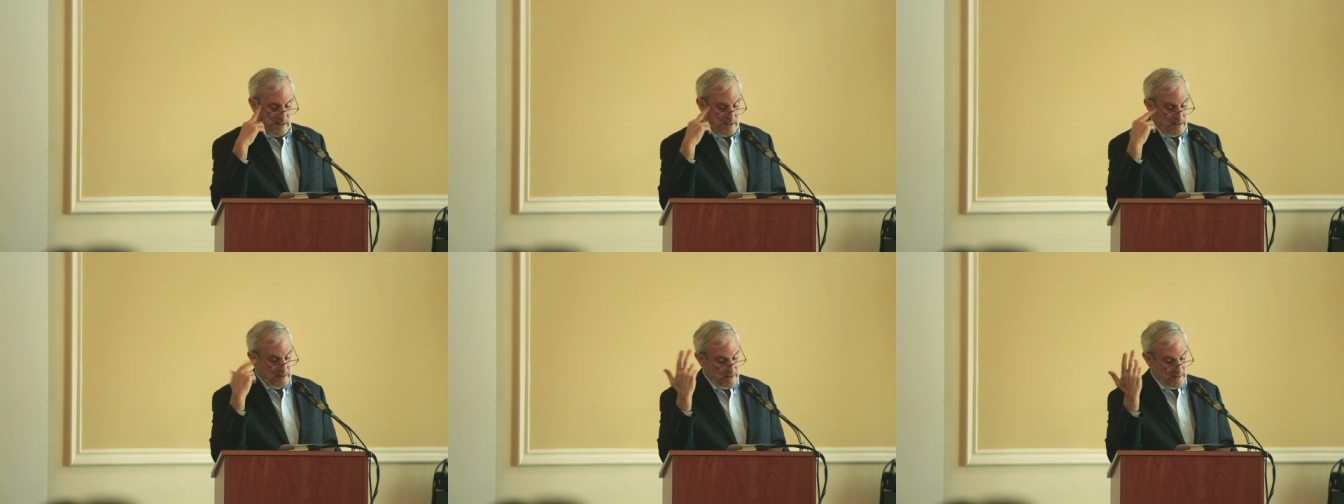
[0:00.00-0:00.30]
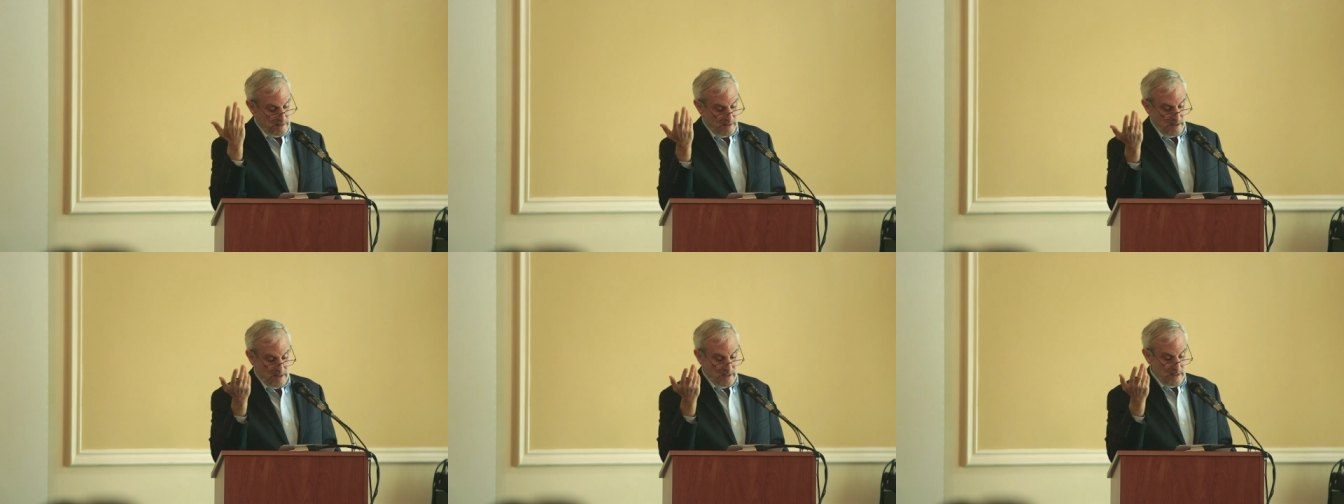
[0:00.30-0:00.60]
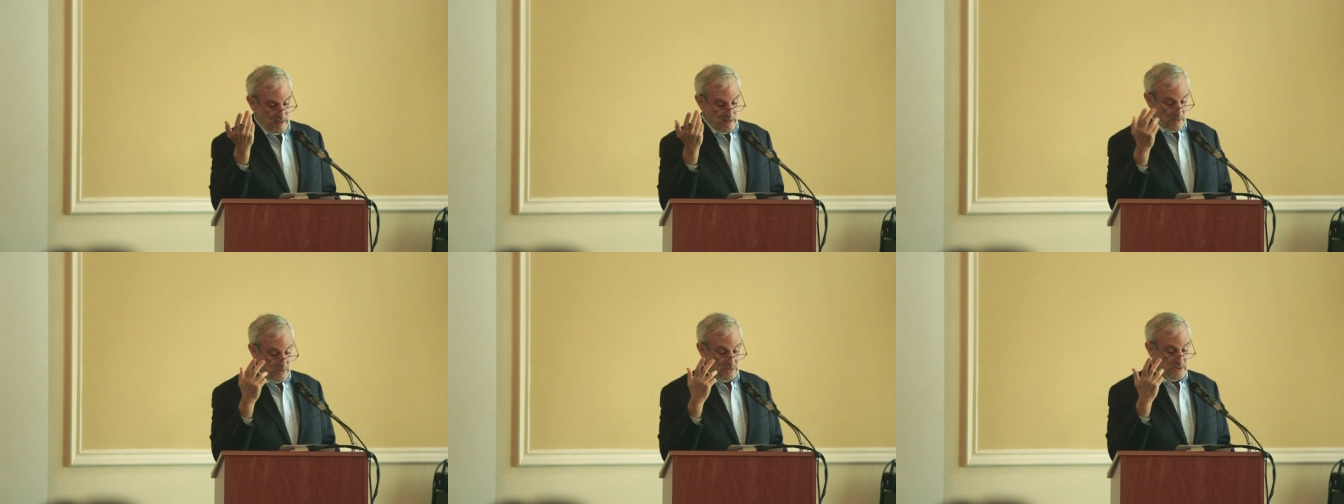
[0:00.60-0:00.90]
And
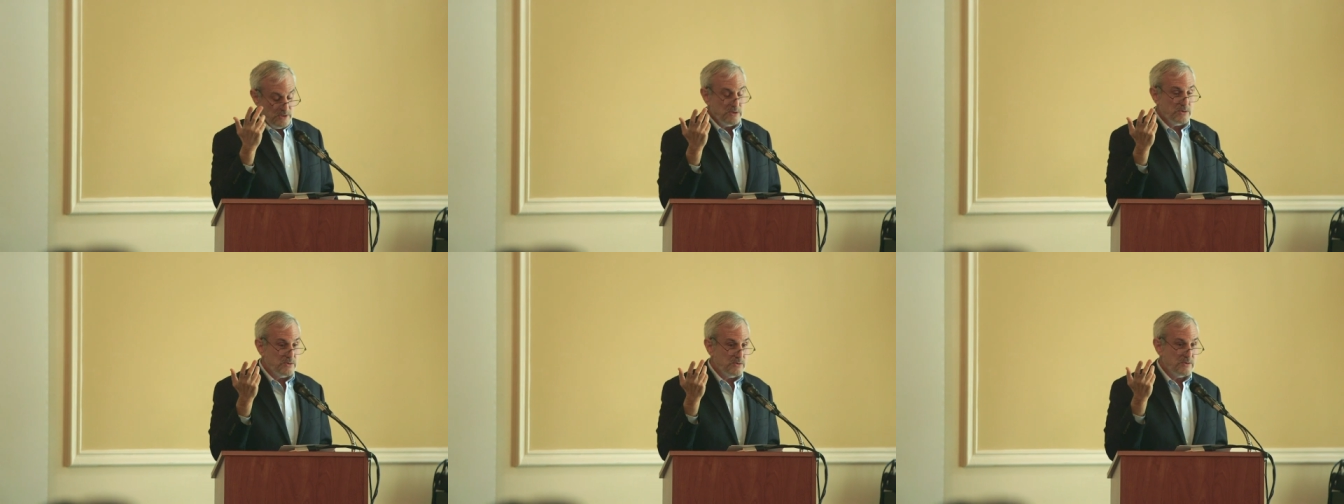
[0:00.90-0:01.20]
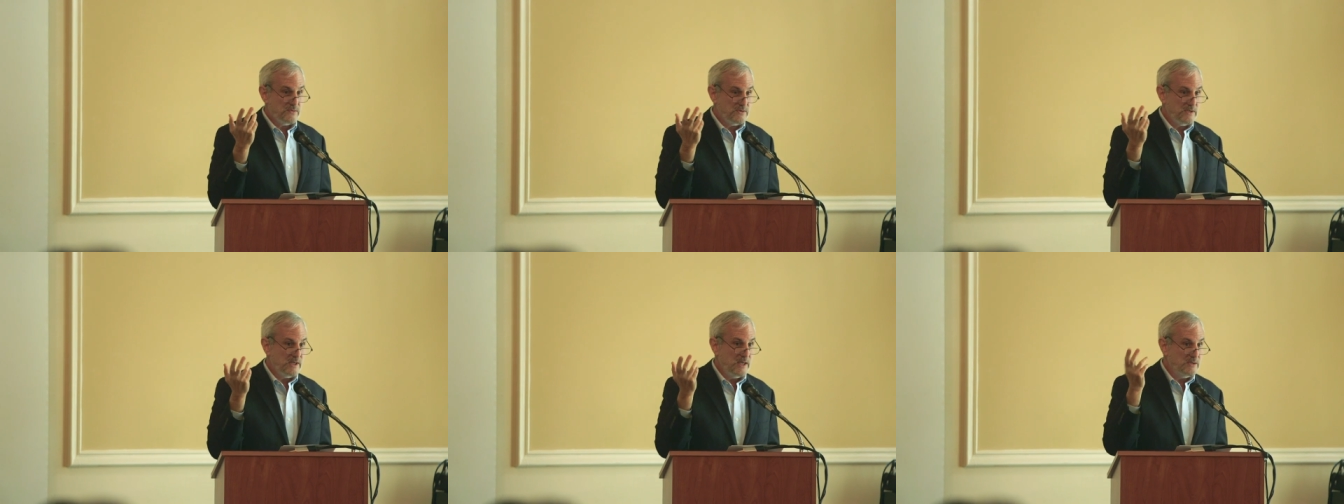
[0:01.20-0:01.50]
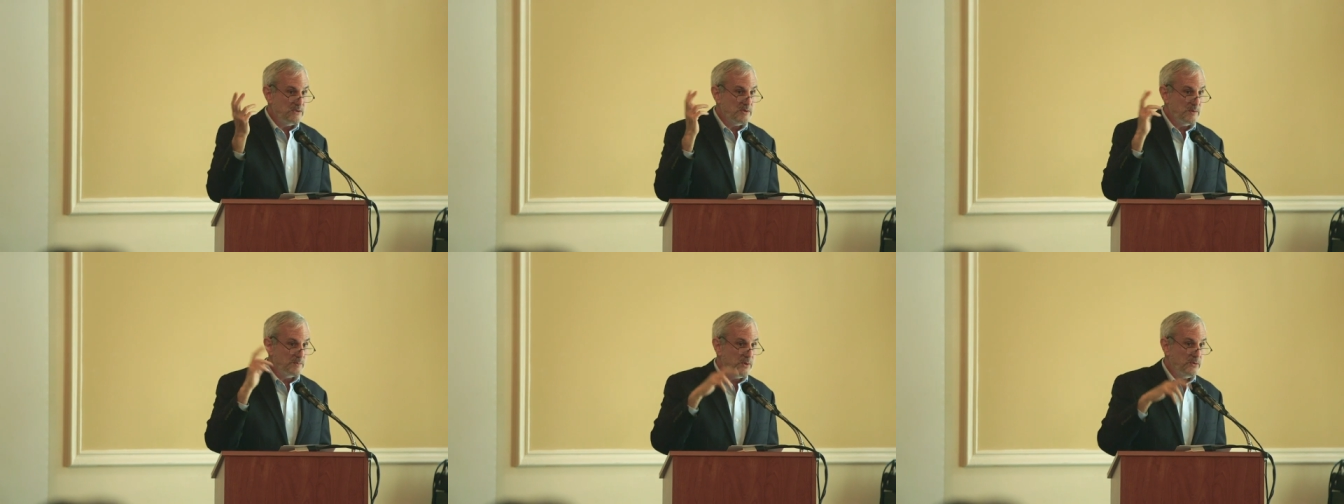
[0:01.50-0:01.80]
those interests of
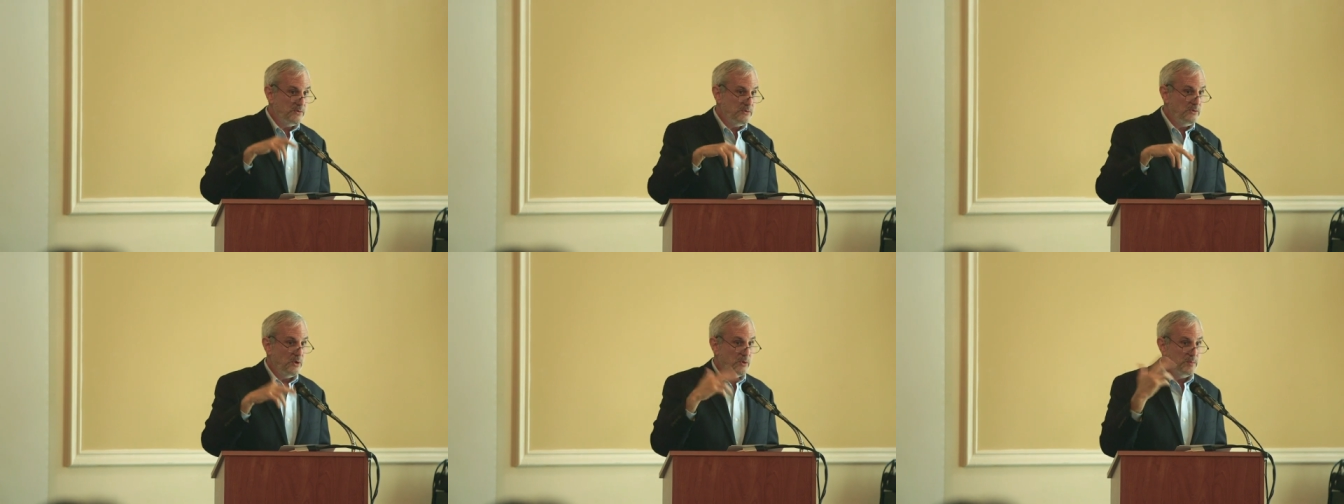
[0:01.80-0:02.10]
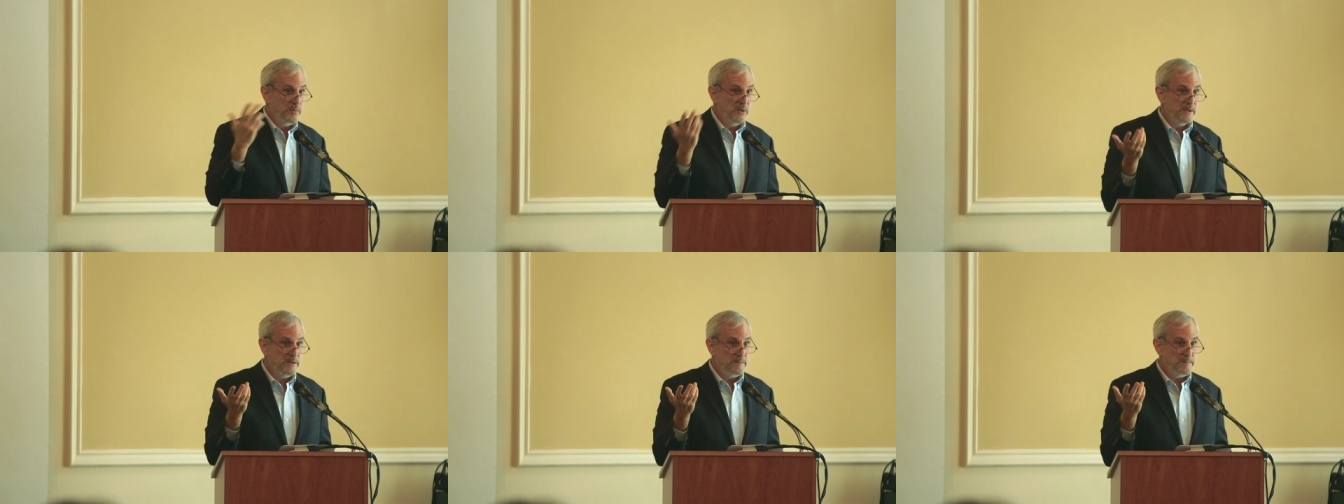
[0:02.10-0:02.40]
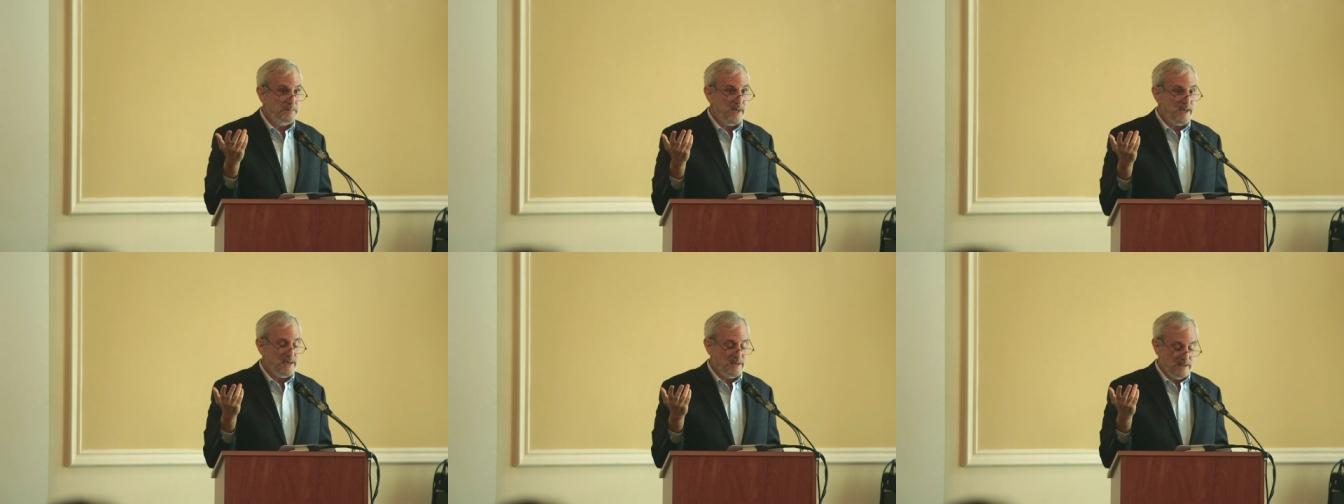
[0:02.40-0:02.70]
states are both noble and
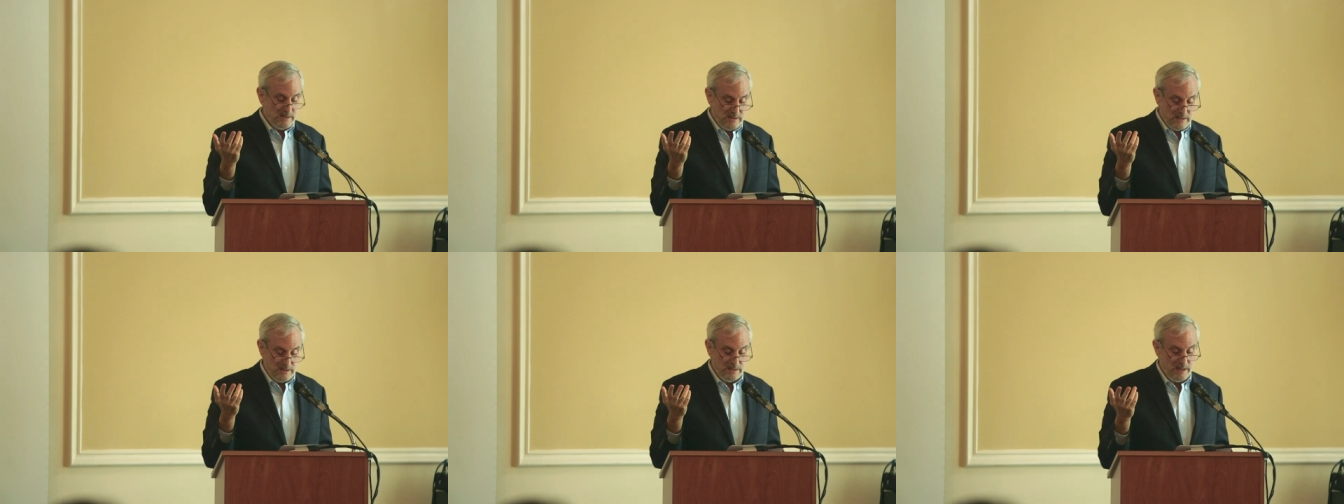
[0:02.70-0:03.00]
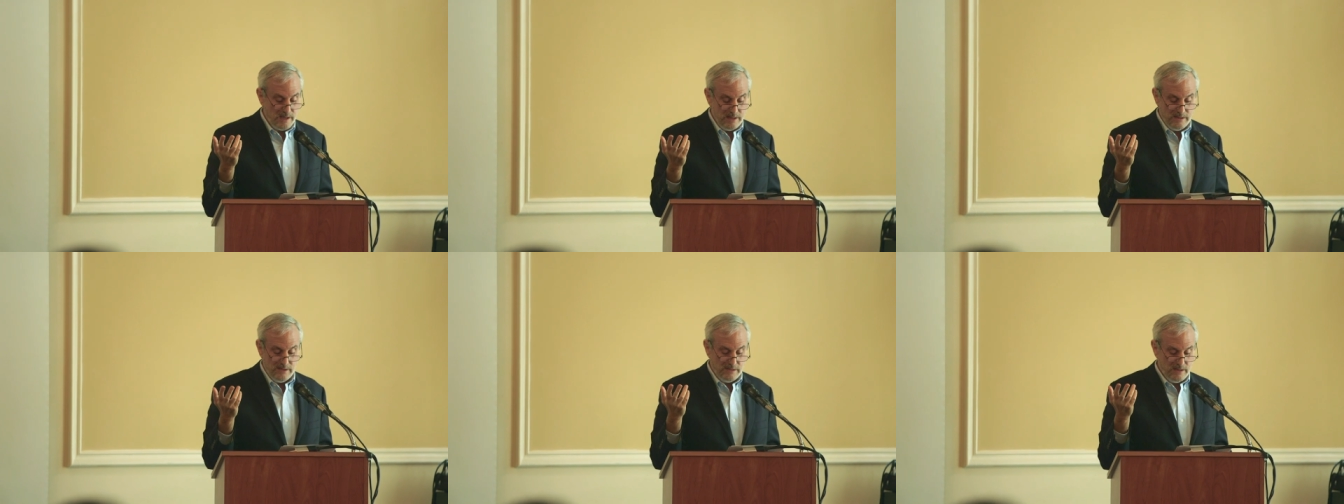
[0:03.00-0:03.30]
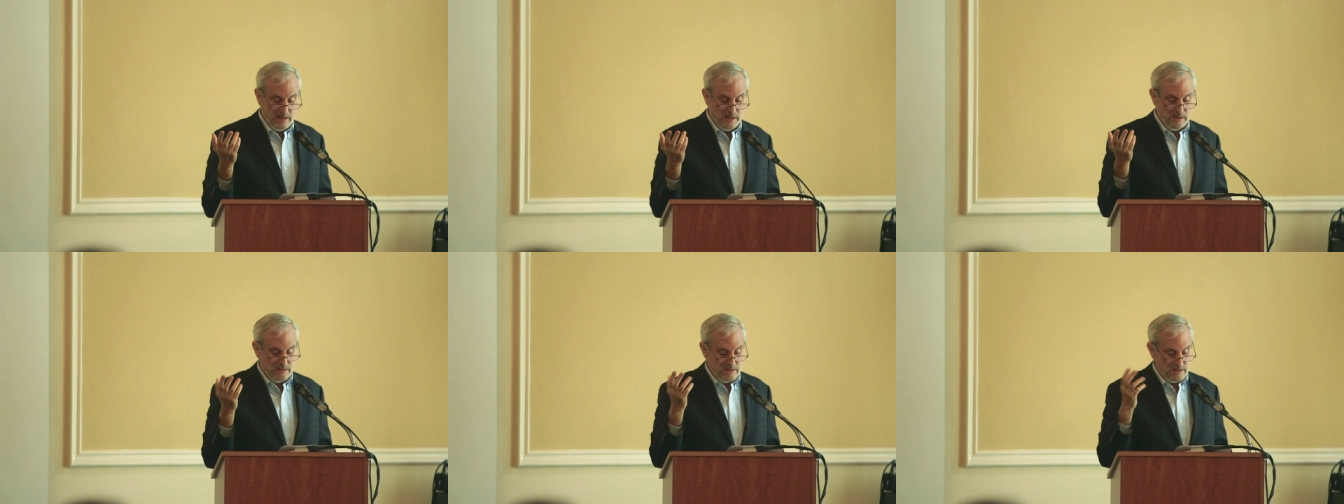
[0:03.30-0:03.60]
base, I think.